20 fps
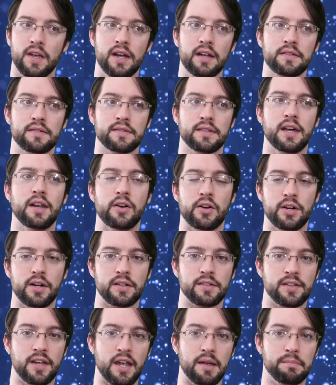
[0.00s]
it's not an
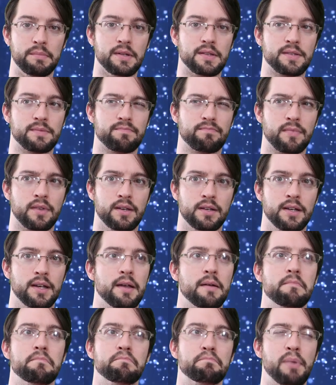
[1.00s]
archetype, it's
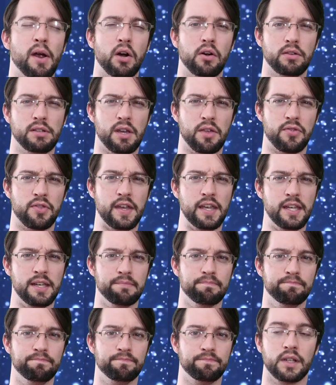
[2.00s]
barely a
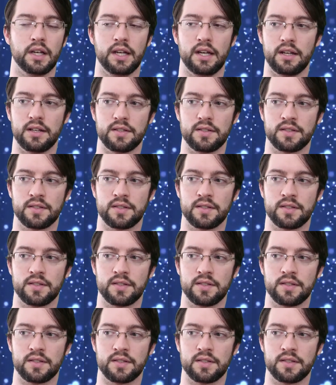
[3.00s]
theme. Like,